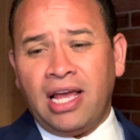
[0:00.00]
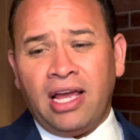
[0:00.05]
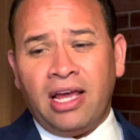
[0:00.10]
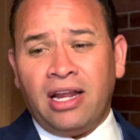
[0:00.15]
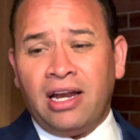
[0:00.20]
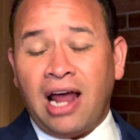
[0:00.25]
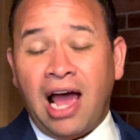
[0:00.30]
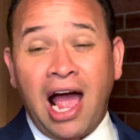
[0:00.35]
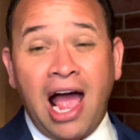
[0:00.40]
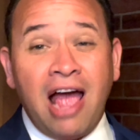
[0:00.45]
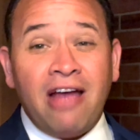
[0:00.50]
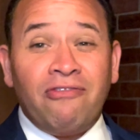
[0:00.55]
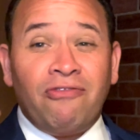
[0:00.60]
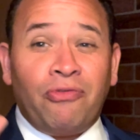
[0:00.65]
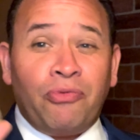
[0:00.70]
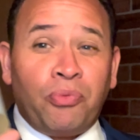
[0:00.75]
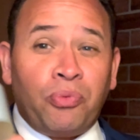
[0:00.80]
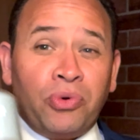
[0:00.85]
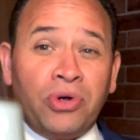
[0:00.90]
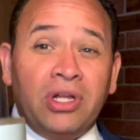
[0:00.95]
And I've
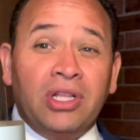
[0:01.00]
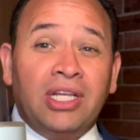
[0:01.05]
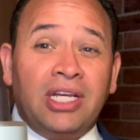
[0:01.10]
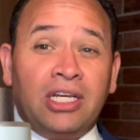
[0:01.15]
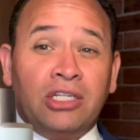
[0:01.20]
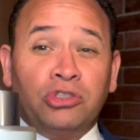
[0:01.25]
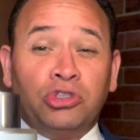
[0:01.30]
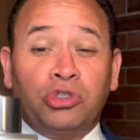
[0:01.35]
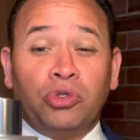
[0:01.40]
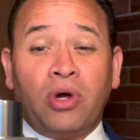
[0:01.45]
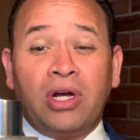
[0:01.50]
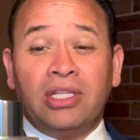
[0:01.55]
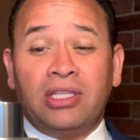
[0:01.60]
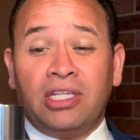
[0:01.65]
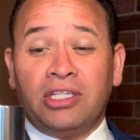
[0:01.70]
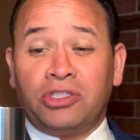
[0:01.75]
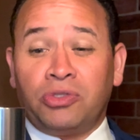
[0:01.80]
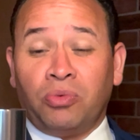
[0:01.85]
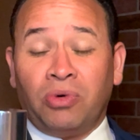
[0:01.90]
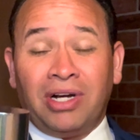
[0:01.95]
really enjoyed
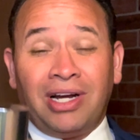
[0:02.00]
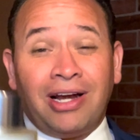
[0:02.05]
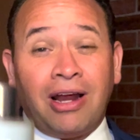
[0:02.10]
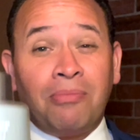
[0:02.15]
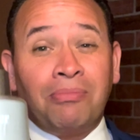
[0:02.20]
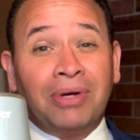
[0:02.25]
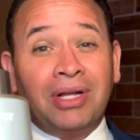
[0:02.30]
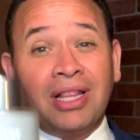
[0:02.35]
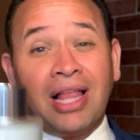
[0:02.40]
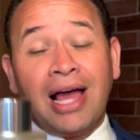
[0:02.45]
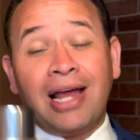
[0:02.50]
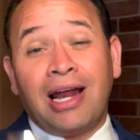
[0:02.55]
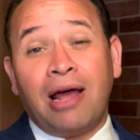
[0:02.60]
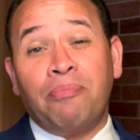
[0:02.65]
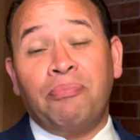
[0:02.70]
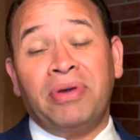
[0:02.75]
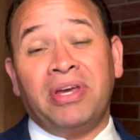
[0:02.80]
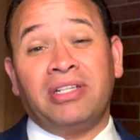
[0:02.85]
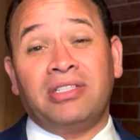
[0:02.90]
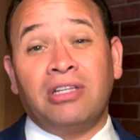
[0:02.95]
this one, and I'm glad I
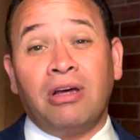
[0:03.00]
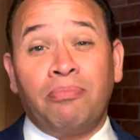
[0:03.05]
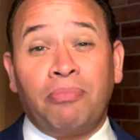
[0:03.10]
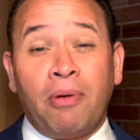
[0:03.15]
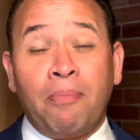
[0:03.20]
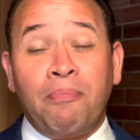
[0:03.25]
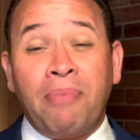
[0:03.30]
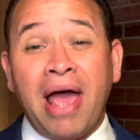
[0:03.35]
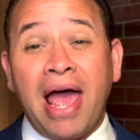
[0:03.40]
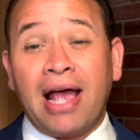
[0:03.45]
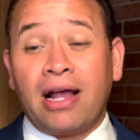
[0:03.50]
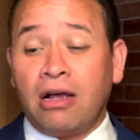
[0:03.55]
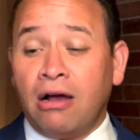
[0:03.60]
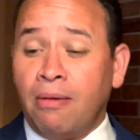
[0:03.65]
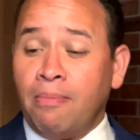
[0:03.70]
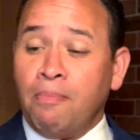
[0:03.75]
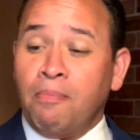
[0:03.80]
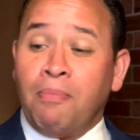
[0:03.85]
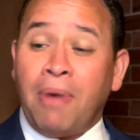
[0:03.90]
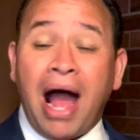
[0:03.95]
picked up a
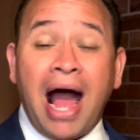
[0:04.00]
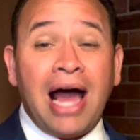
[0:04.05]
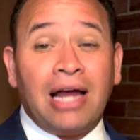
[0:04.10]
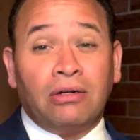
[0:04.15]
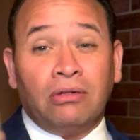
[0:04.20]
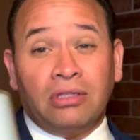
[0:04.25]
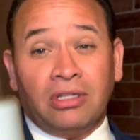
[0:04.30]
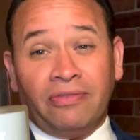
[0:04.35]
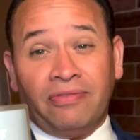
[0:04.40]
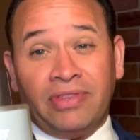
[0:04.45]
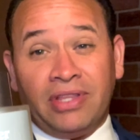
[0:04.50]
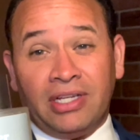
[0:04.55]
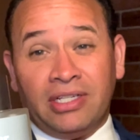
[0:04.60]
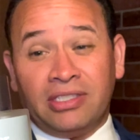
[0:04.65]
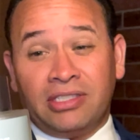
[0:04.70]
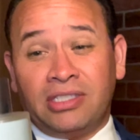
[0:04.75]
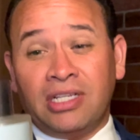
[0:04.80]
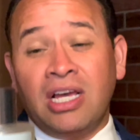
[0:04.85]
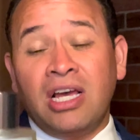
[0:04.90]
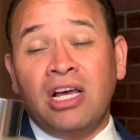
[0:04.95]
backup bottle of
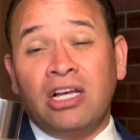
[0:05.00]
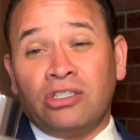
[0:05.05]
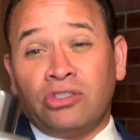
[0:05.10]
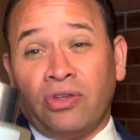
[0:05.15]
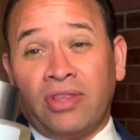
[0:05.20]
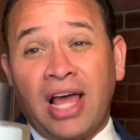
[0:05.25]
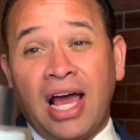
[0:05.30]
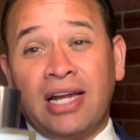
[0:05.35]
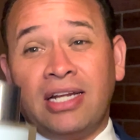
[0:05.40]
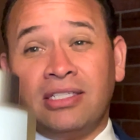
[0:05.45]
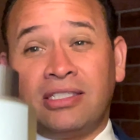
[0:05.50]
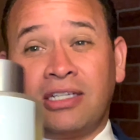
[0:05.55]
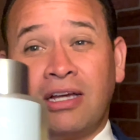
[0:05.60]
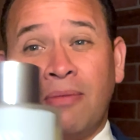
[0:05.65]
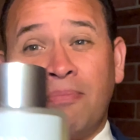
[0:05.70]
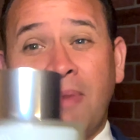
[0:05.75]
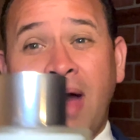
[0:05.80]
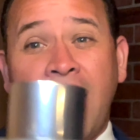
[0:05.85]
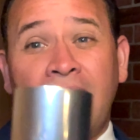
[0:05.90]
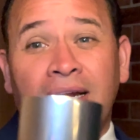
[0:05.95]
this. So that is
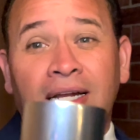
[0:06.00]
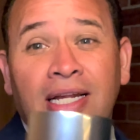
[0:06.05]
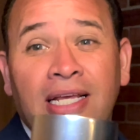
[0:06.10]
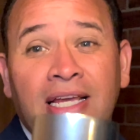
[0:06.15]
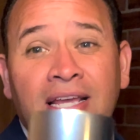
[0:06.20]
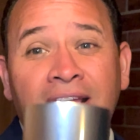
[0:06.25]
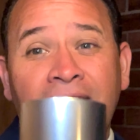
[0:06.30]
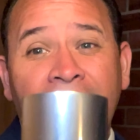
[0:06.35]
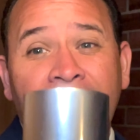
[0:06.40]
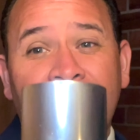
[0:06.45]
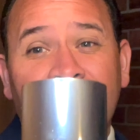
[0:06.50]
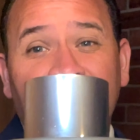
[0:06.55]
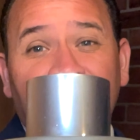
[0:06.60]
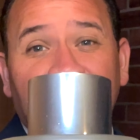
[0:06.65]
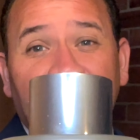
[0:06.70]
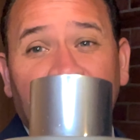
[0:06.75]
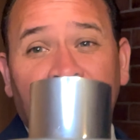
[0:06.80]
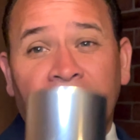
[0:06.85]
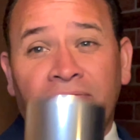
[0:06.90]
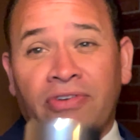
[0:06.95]
Commodity
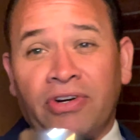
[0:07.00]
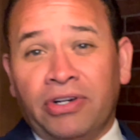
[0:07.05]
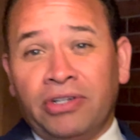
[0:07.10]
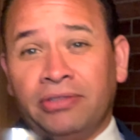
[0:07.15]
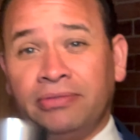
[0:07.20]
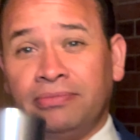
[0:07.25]
Vetiver.